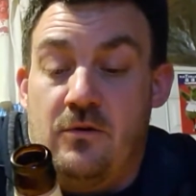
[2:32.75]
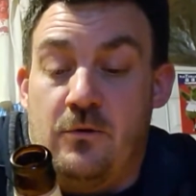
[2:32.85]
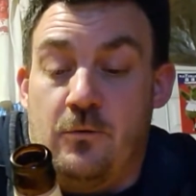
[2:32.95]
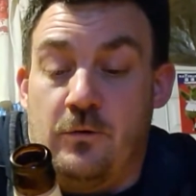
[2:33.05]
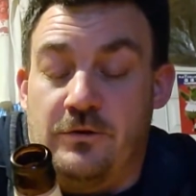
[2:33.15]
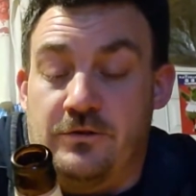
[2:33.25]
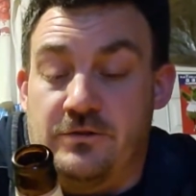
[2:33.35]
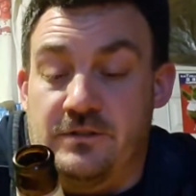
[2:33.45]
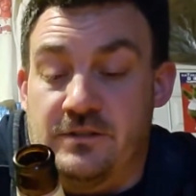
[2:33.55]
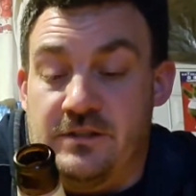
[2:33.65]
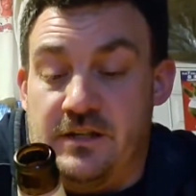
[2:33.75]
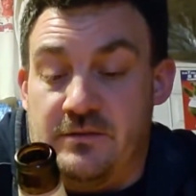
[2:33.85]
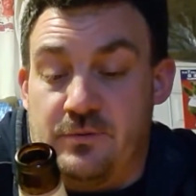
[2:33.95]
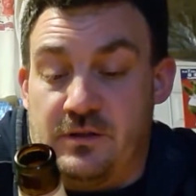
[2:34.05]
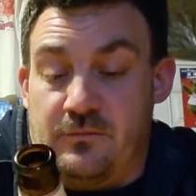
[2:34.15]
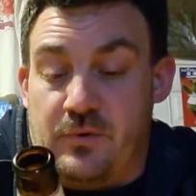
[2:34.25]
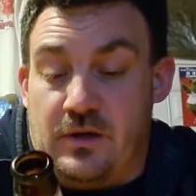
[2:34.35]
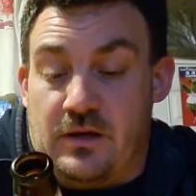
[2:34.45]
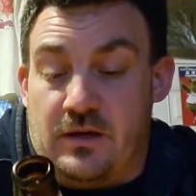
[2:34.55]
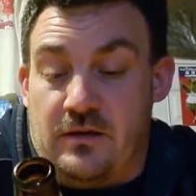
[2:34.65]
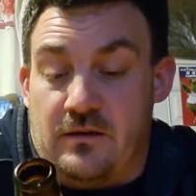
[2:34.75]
oysters in the Chesapeake Bay.